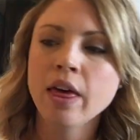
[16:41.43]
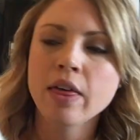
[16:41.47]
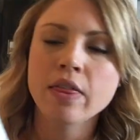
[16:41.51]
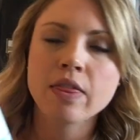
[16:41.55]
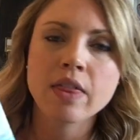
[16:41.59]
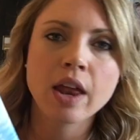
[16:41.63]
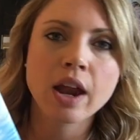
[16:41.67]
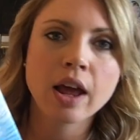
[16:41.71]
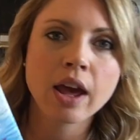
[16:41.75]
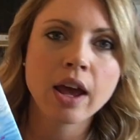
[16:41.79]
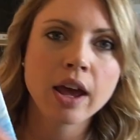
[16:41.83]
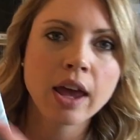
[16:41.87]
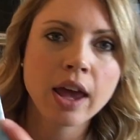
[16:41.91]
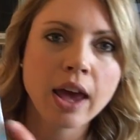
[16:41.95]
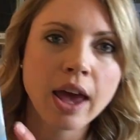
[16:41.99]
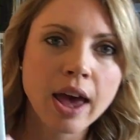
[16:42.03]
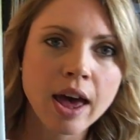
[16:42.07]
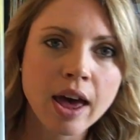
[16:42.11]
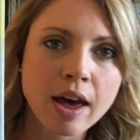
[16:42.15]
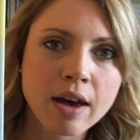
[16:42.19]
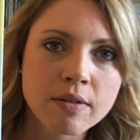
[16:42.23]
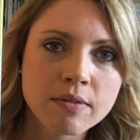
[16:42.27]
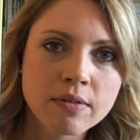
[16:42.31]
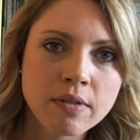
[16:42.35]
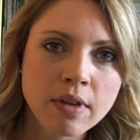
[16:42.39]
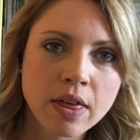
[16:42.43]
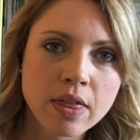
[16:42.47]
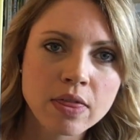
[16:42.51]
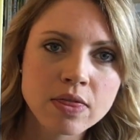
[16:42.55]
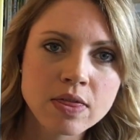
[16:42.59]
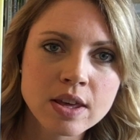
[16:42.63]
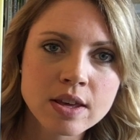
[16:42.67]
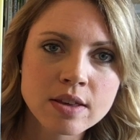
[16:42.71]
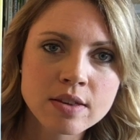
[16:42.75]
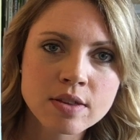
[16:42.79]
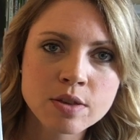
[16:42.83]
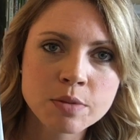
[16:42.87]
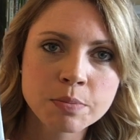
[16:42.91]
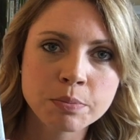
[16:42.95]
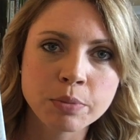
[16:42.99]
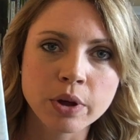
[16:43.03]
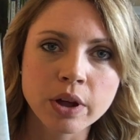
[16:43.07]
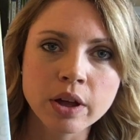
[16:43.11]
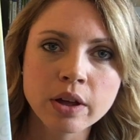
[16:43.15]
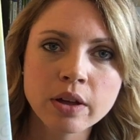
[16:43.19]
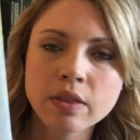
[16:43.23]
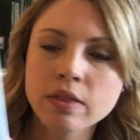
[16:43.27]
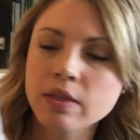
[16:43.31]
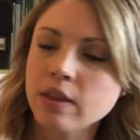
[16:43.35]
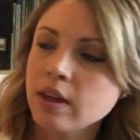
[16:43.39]
then I have this
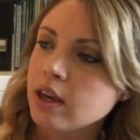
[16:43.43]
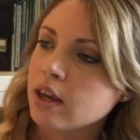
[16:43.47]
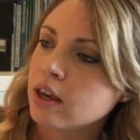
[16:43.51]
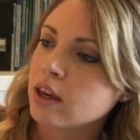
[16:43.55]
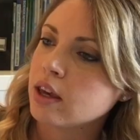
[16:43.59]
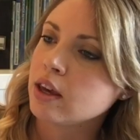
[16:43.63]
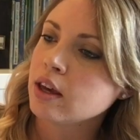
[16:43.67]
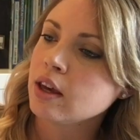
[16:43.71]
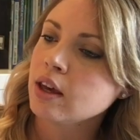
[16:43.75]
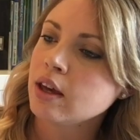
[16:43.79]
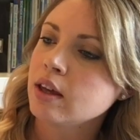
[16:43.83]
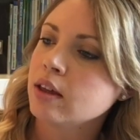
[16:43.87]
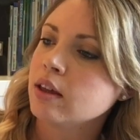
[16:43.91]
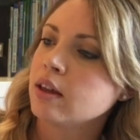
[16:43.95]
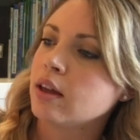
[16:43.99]
book, the